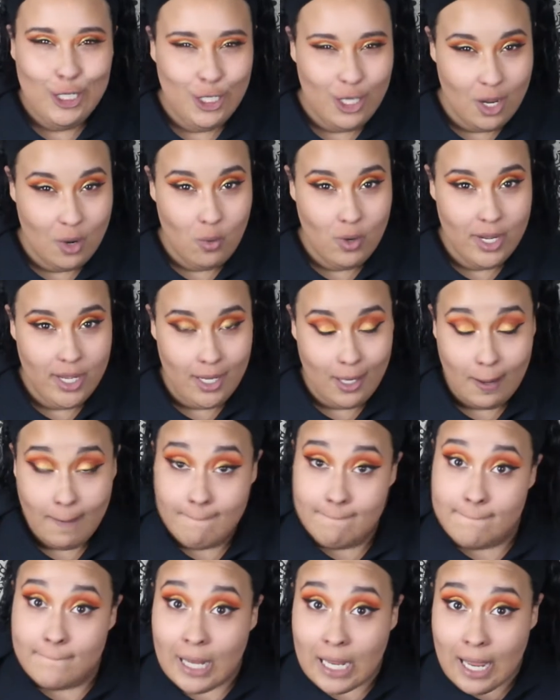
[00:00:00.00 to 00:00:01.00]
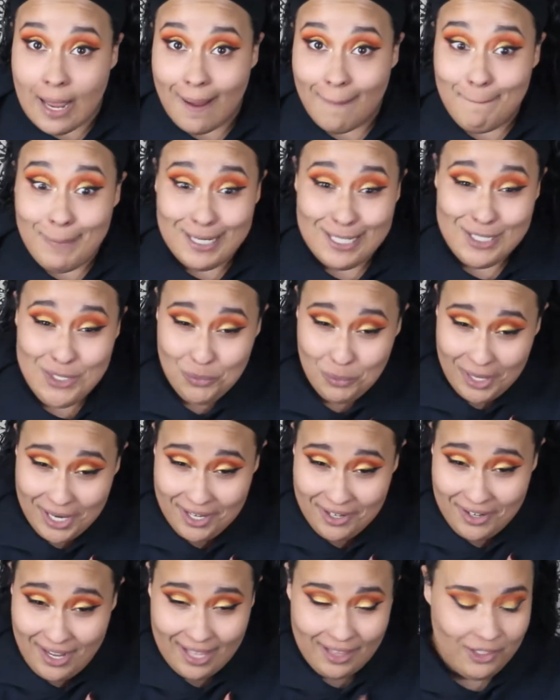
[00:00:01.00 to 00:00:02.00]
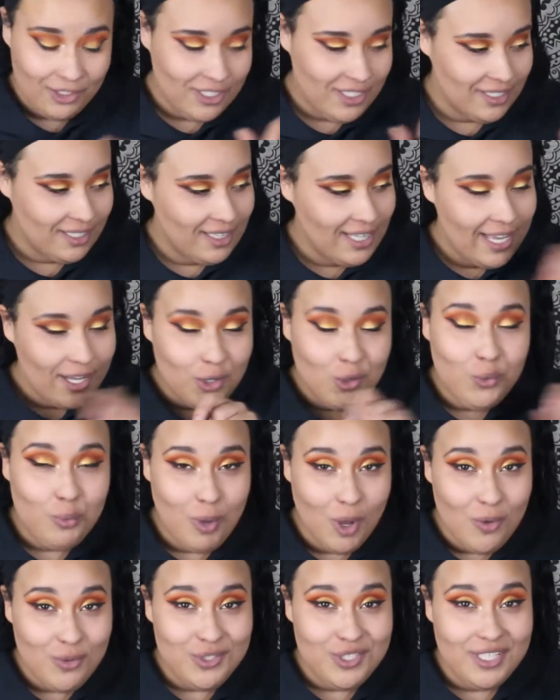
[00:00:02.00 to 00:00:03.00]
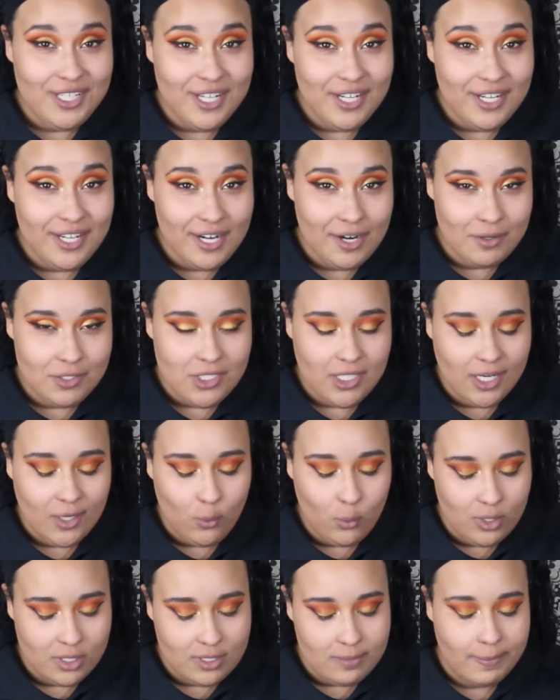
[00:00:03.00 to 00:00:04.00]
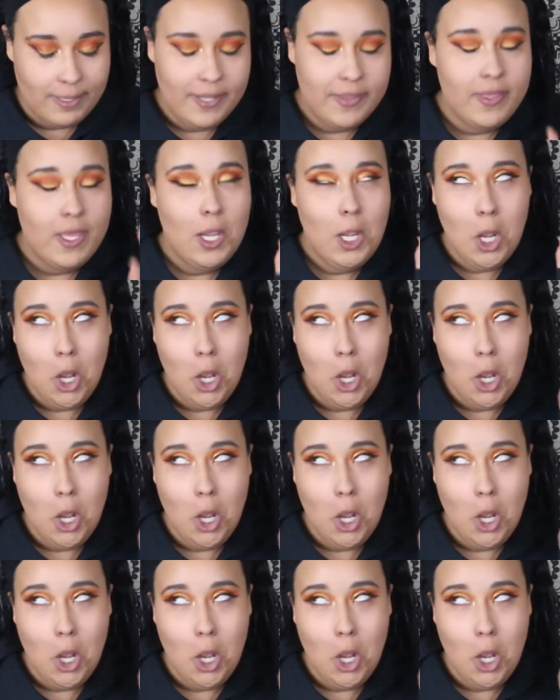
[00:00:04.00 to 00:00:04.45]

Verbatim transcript: No way. But it's real. I looked at like who posted it and I was like, Will Smith.